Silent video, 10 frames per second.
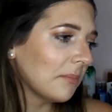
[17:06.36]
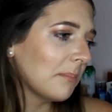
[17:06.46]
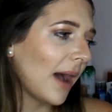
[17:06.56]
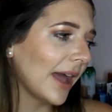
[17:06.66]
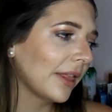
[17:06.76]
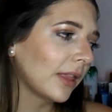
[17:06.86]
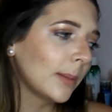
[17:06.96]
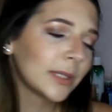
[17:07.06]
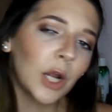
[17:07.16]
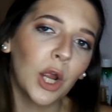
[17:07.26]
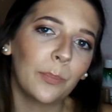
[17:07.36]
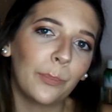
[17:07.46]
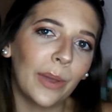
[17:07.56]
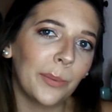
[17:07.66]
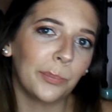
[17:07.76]
My lips are a
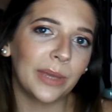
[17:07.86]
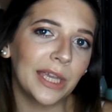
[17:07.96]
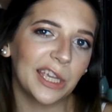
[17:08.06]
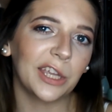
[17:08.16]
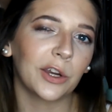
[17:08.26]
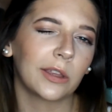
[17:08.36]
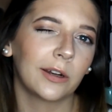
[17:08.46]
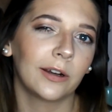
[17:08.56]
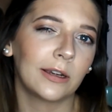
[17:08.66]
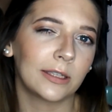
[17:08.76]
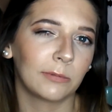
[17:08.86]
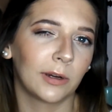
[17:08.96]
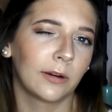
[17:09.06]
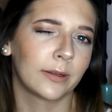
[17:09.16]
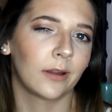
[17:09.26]
bit pinkier than hers, where
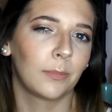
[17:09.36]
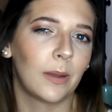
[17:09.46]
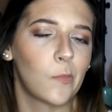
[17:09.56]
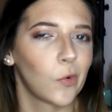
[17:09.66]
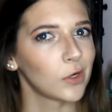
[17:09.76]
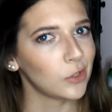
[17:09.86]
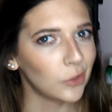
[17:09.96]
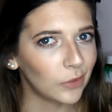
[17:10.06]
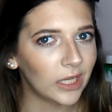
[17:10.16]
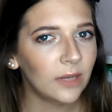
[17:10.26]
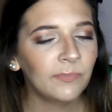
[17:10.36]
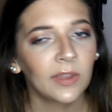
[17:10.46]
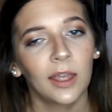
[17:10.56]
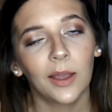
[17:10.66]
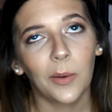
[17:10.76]
hers are a bit more nudie.
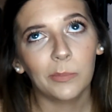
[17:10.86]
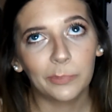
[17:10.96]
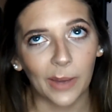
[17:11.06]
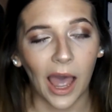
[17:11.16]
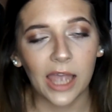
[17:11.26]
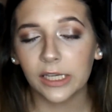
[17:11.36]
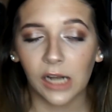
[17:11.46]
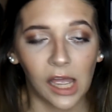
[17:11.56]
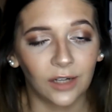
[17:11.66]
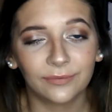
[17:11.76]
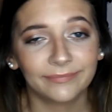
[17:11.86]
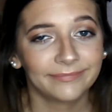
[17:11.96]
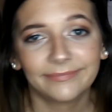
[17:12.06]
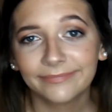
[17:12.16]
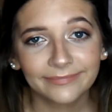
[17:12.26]
But, you know,
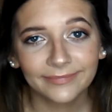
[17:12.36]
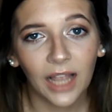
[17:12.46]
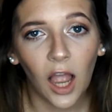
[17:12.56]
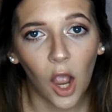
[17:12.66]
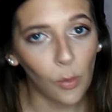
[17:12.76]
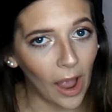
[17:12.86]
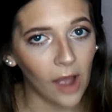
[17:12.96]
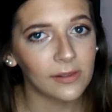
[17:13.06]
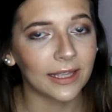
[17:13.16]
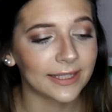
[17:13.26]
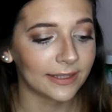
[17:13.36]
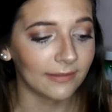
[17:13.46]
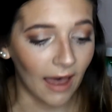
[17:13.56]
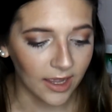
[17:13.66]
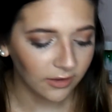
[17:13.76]
oh wow, that's
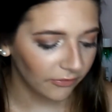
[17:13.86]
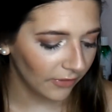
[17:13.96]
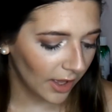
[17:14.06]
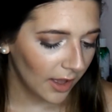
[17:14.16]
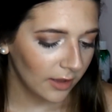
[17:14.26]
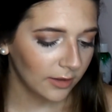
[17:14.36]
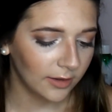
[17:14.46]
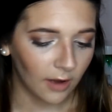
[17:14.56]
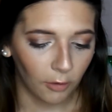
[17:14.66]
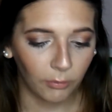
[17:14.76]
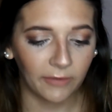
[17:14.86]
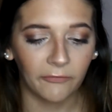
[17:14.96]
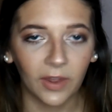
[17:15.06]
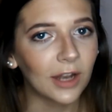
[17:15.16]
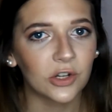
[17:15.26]
life. You know, we
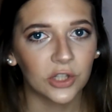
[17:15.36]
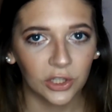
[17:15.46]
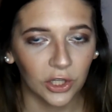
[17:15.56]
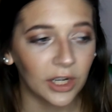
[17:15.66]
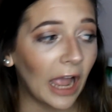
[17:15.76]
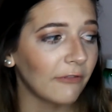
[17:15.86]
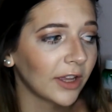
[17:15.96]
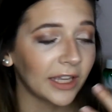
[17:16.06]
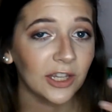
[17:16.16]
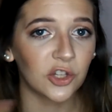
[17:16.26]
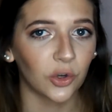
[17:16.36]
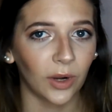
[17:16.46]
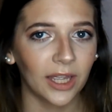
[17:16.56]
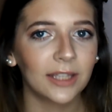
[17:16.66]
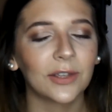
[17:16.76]
finished the look. I really
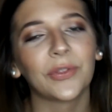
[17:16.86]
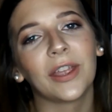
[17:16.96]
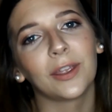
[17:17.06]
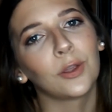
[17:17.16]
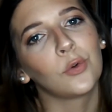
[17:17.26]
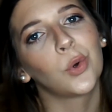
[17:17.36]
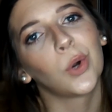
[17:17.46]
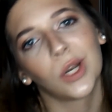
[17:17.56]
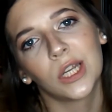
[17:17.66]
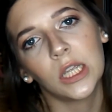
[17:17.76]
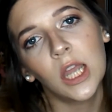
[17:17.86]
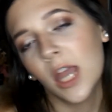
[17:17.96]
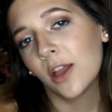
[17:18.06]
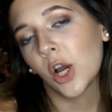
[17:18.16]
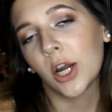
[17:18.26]
enjoy it, so thank you, Kourtney
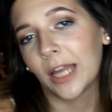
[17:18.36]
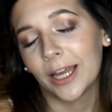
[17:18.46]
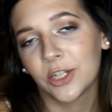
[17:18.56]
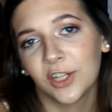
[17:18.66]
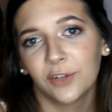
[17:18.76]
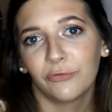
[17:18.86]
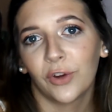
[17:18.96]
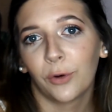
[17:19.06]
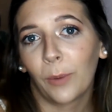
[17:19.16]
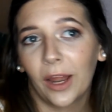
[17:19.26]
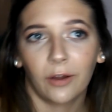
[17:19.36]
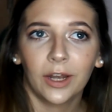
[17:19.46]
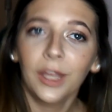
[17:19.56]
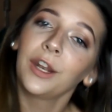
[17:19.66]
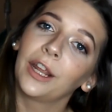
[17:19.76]
Kardashian, for
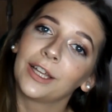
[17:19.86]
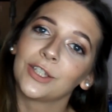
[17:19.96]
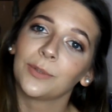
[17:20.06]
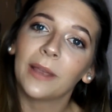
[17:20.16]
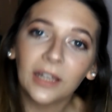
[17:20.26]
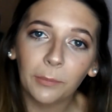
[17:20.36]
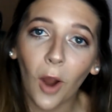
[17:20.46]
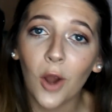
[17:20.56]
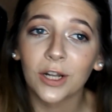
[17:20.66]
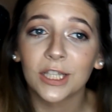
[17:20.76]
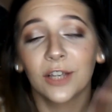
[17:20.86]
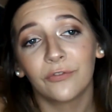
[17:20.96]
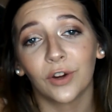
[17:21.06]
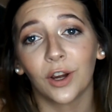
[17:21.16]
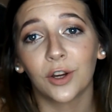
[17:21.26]
wearing it, and I guess your makeup artist
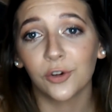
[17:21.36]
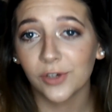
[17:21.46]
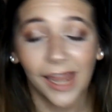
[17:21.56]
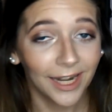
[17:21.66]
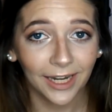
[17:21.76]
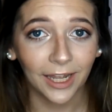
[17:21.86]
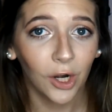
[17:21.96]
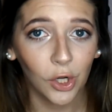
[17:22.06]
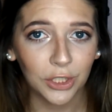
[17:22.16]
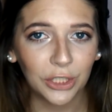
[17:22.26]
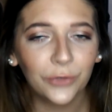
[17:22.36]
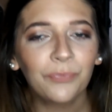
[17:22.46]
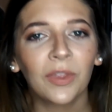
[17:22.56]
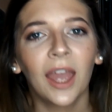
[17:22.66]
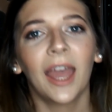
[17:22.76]
for creating it on you.
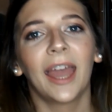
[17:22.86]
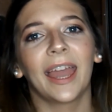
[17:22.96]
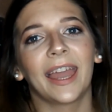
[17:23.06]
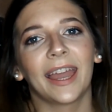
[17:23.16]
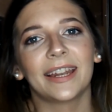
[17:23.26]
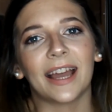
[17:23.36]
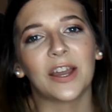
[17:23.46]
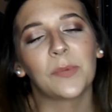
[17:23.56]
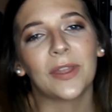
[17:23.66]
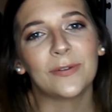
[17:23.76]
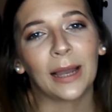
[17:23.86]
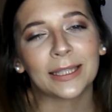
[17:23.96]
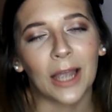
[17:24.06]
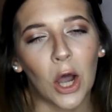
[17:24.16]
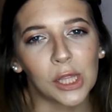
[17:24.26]
And I hope that you
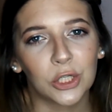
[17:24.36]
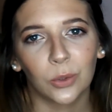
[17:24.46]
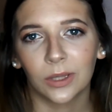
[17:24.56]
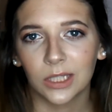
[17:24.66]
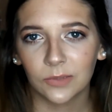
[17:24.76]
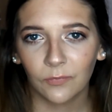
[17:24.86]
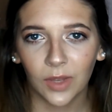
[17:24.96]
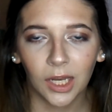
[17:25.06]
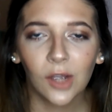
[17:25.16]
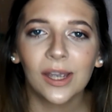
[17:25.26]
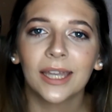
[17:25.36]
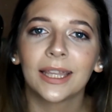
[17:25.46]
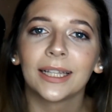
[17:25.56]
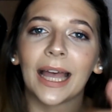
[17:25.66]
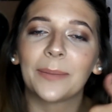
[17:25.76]
guys all enjoyed this video. Hit
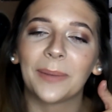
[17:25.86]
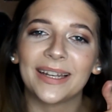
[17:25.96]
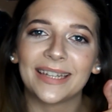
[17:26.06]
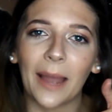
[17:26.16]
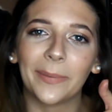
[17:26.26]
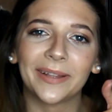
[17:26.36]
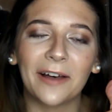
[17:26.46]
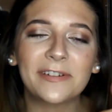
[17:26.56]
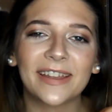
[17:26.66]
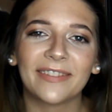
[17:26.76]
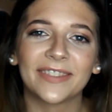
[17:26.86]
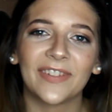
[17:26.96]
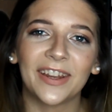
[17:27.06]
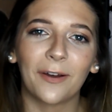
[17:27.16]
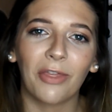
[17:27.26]
the like button down below and give this
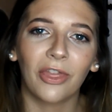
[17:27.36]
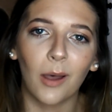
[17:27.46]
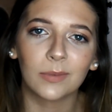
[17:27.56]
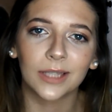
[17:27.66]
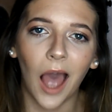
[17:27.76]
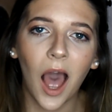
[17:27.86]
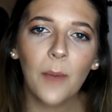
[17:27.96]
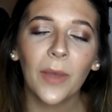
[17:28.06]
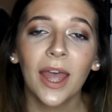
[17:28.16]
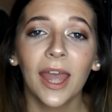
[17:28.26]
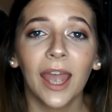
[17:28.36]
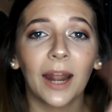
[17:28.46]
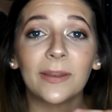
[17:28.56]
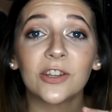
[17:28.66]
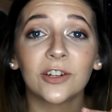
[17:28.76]
video a thumbs up. And
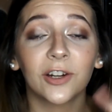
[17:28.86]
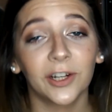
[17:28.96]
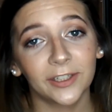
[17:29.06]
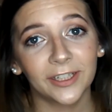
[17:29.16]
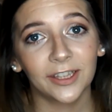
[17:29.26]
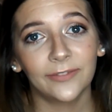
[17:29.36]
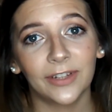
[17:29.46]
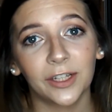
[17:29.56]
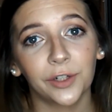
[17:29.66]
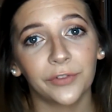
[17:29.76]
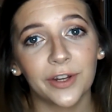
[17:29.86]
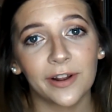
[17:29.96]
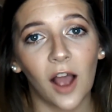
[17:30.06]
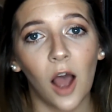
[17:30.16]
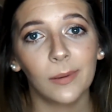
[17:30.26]
I mentioned earlier in the video for you
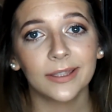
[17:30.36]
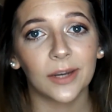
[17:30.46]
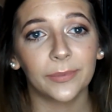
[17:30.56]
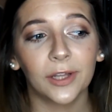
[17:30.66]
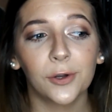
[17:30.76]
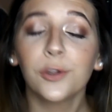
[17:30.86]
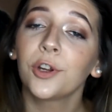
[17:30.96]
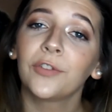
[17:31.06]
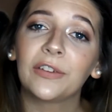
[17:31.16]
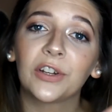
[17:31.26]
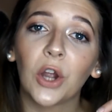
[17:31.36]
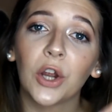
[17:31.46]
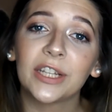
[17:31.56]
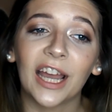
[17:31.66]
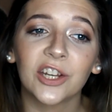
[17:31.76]
to comment down below who your favorite
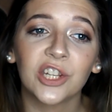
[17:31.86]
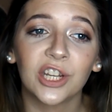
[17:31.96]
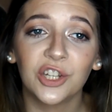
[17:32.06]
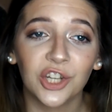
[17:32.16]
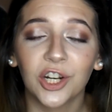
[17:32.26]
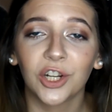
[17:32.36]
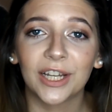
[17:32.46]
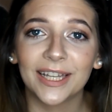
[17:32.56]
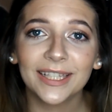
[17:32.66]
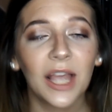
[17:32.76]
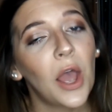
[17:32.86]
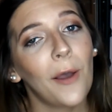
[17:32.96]
Kardashian Jenner is.